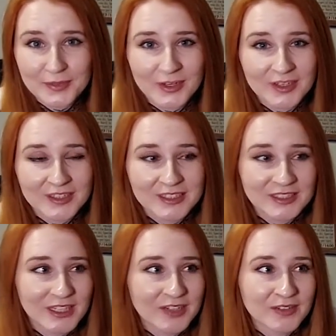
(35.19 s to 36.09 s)
product
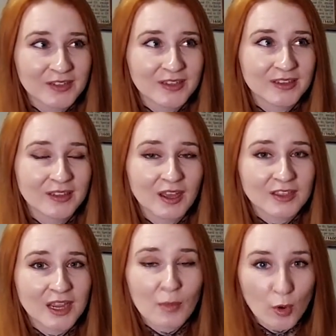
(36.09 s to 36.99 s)
in general on
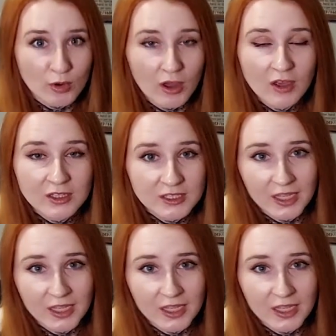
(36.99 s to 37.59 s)
time or not,